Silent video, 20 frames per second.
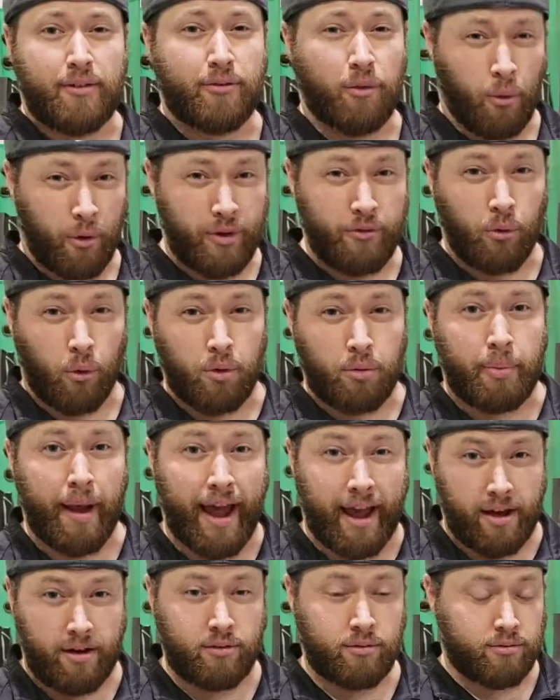44
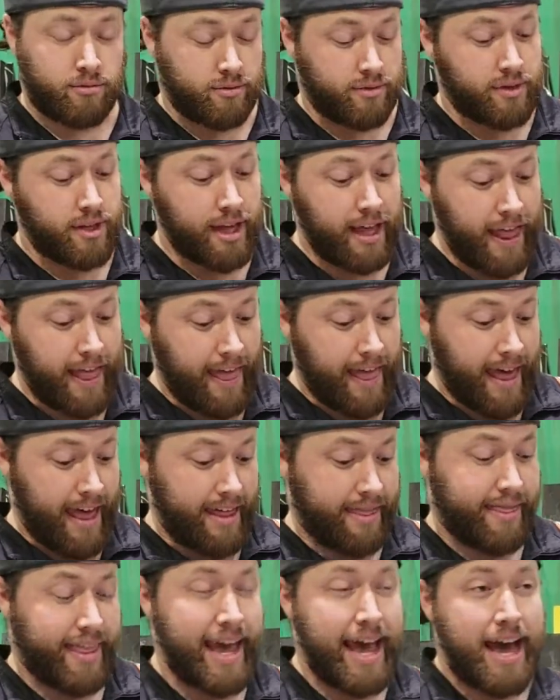pounds,
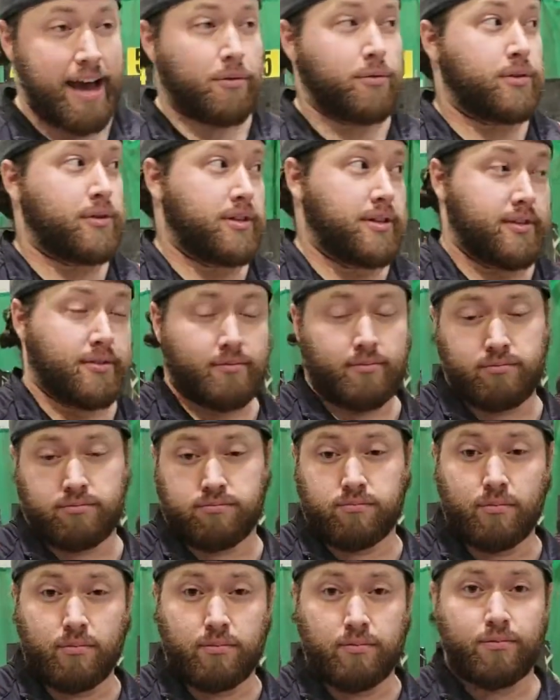and that would
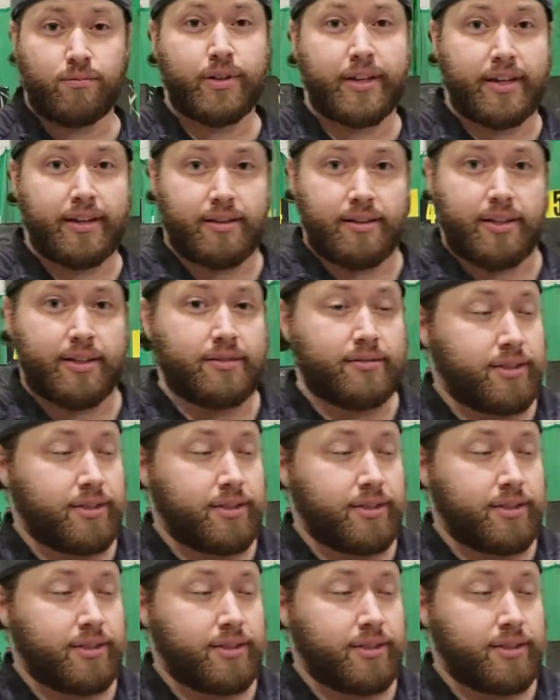really...